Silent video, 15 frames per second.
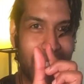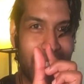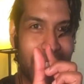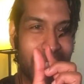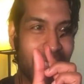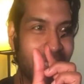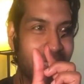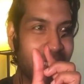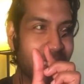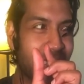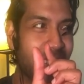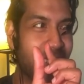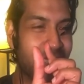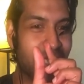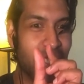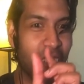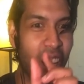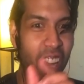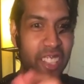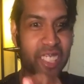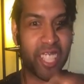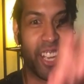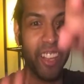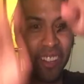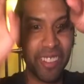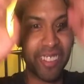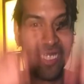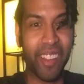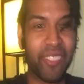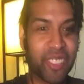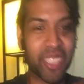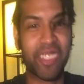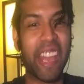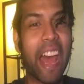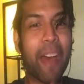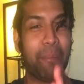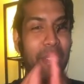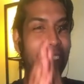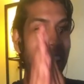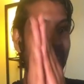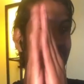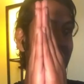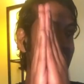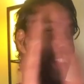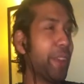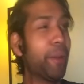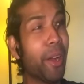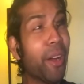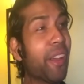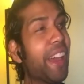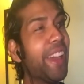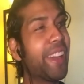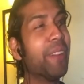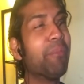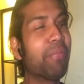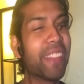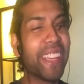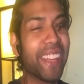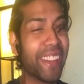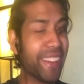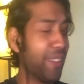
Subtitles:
and then like a ton of stuff just happened, and it was like, okay, completed.